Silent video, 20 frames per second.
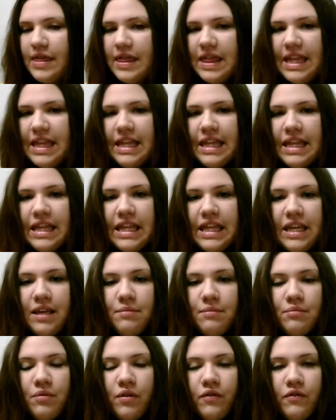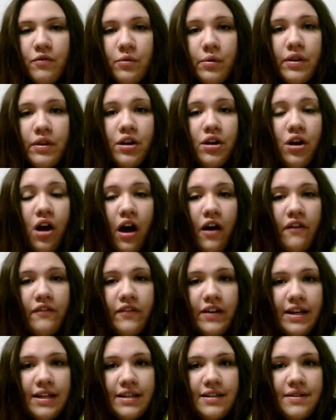the theme for the
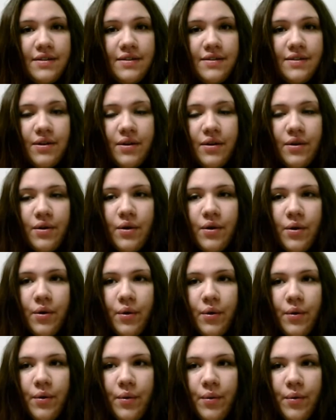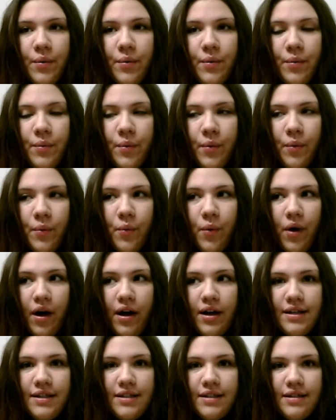novice
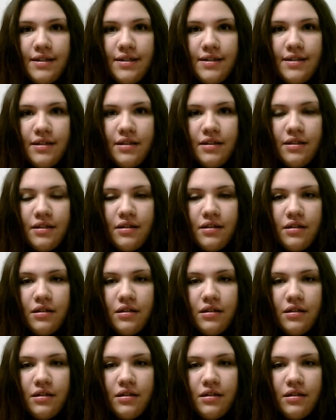was